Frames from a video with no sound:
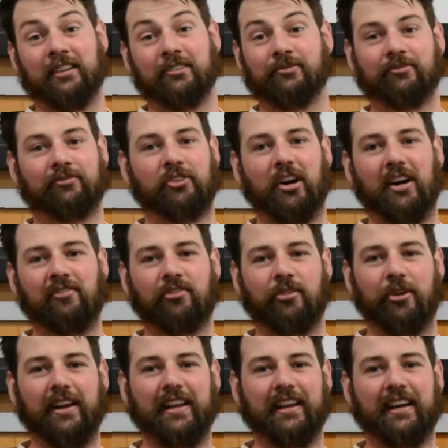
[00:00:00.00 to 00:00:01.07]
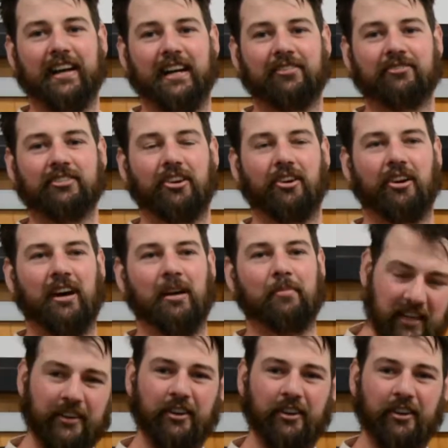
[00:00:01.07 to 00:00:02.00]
It's 5-3 at half time.